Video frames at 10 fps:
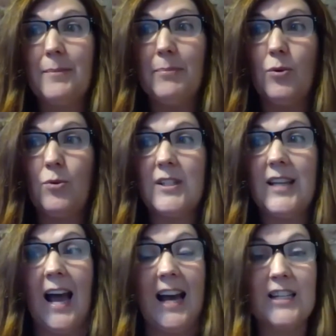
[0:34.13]
supports
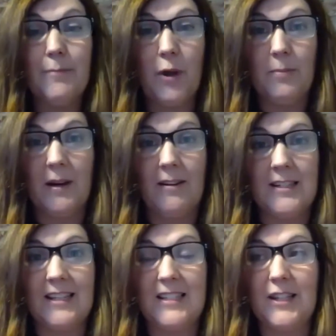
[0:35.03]
and
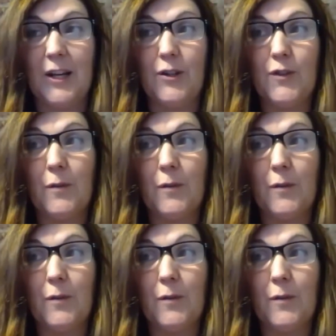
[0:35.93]
mobilises those